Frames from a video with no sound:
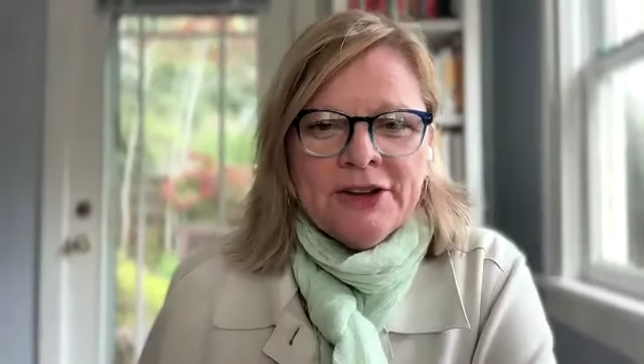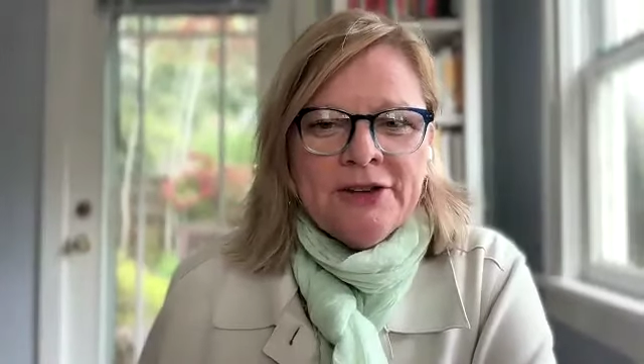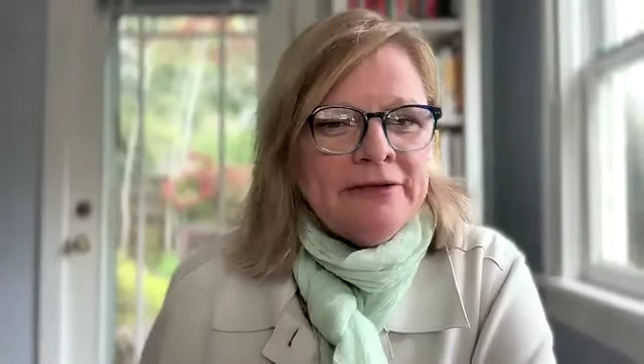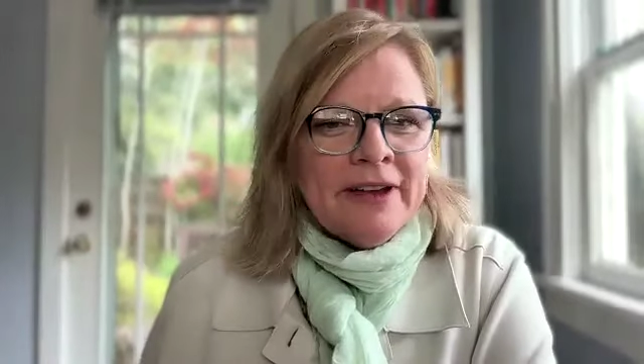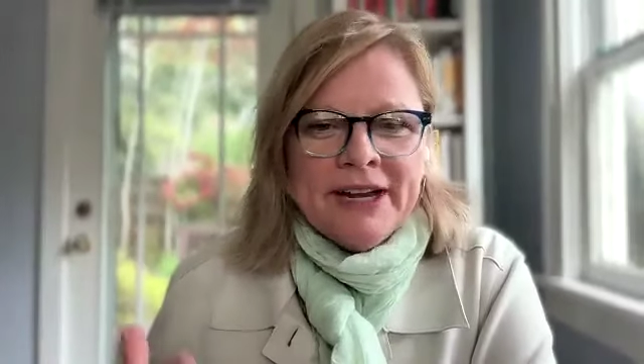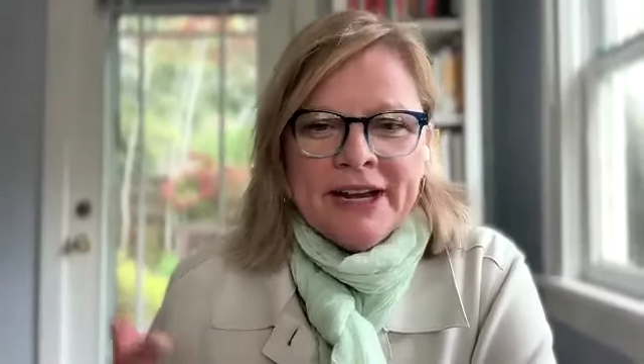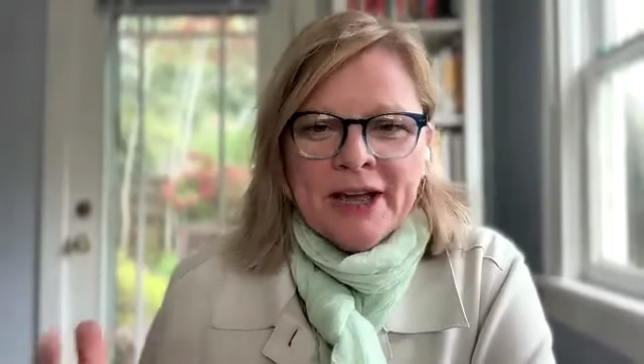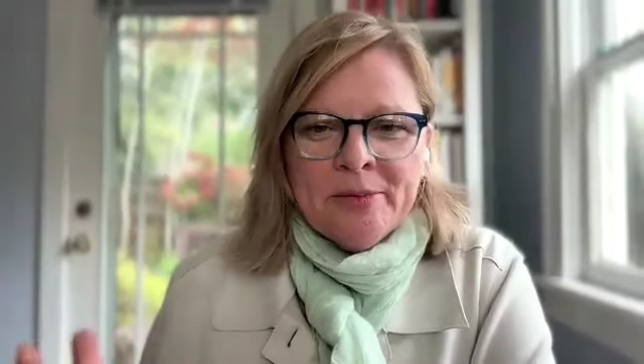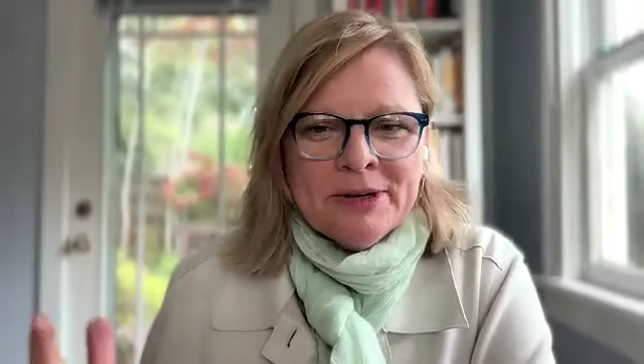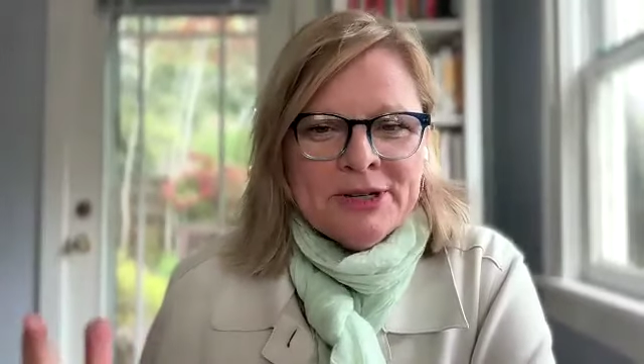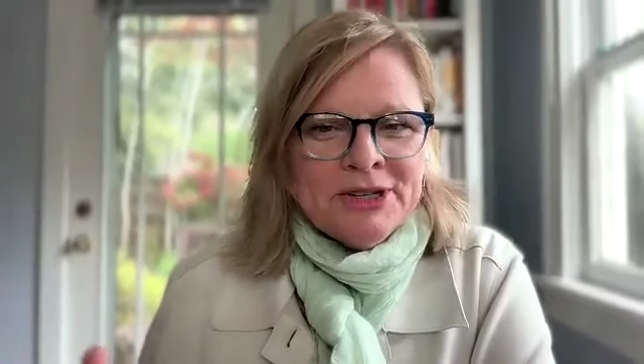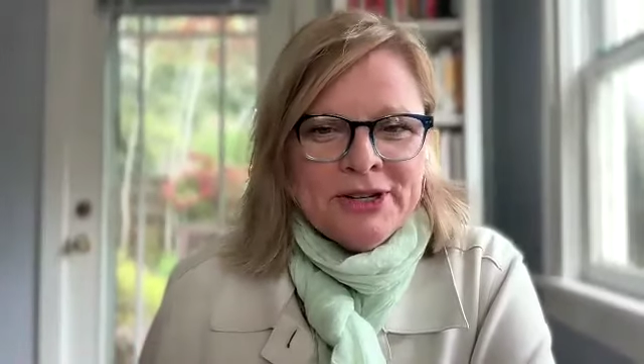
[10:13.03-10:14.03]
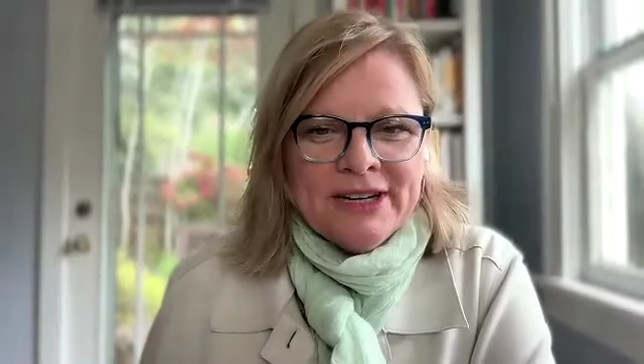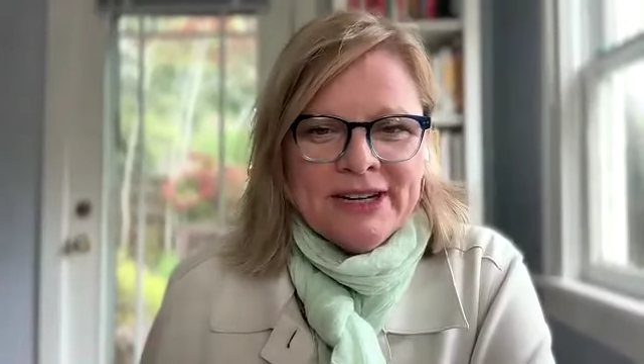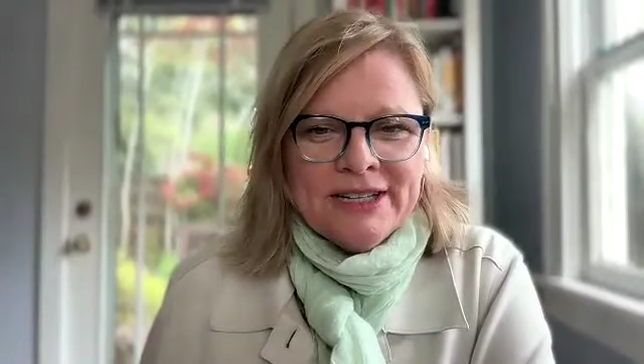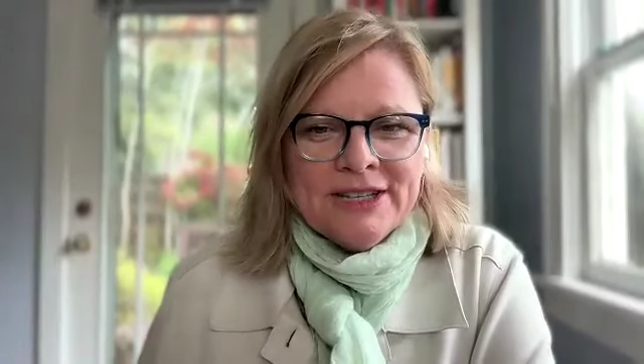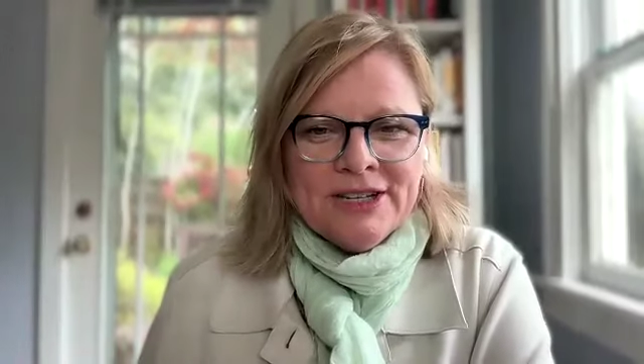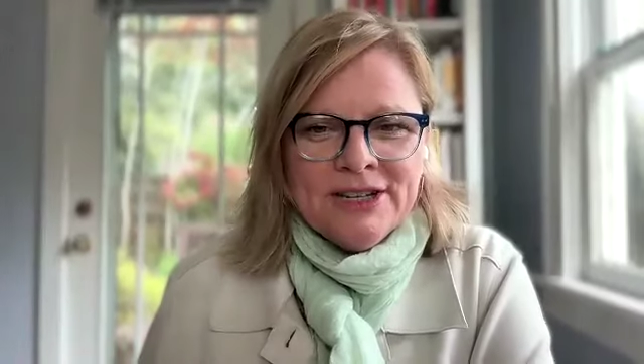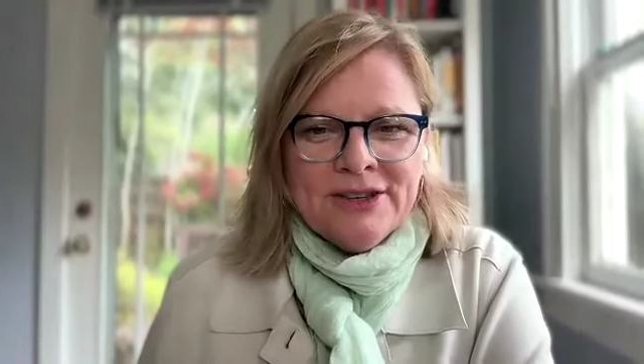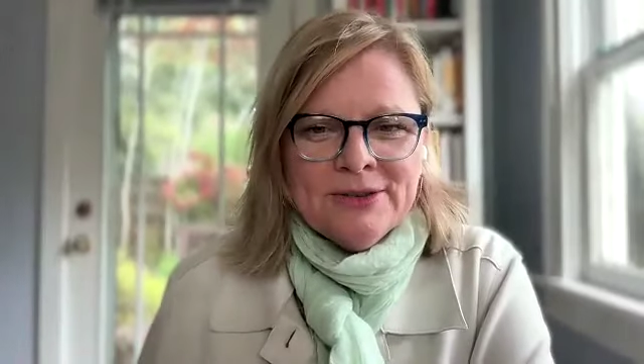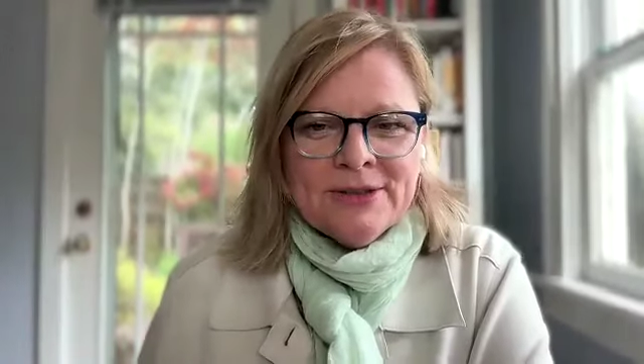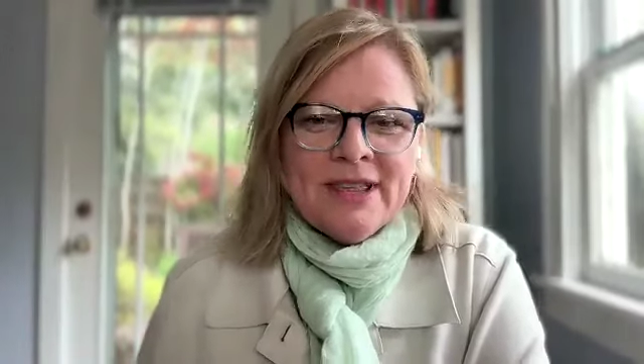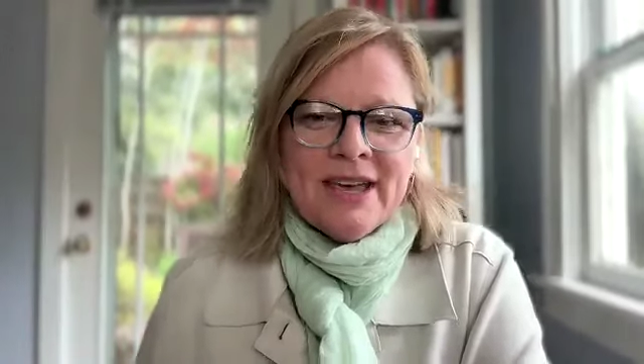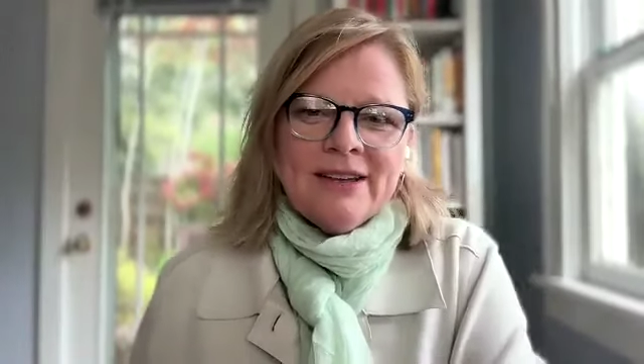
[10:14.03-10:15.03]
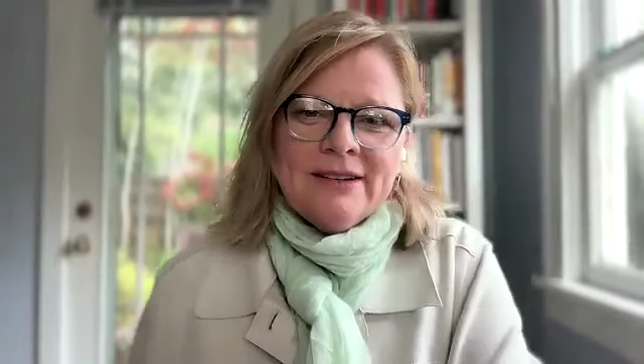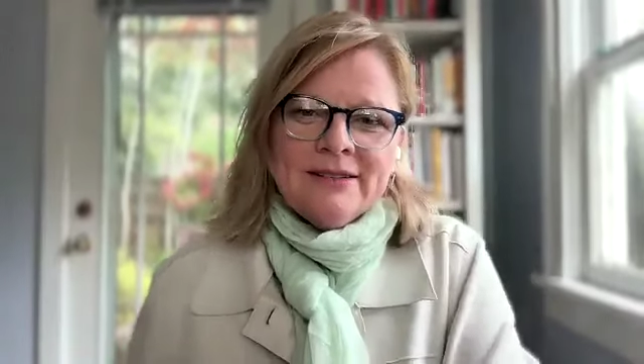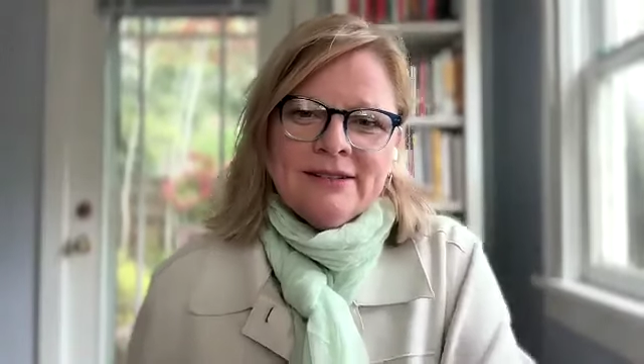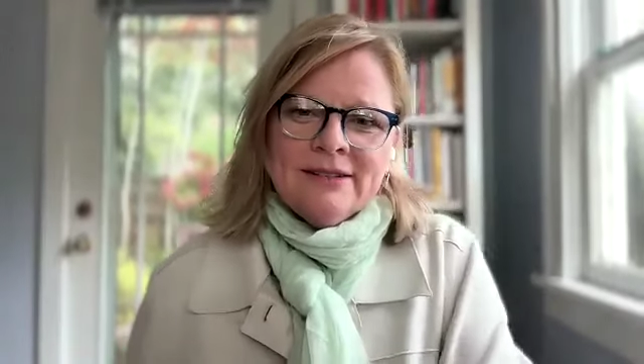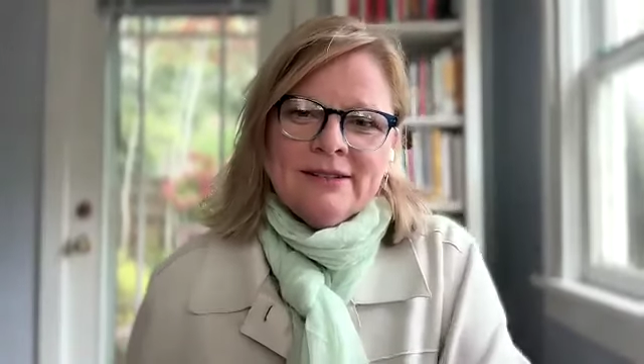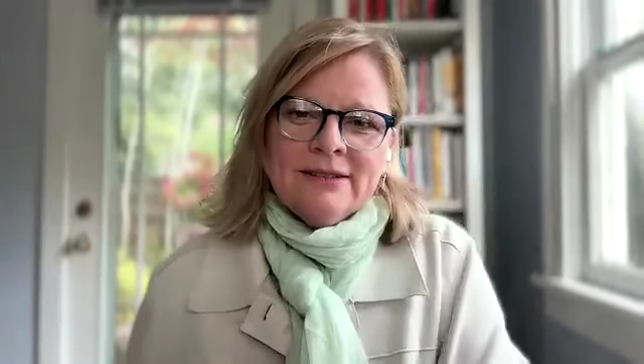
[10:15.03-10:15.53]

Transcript: Are you finding opportunities to use that?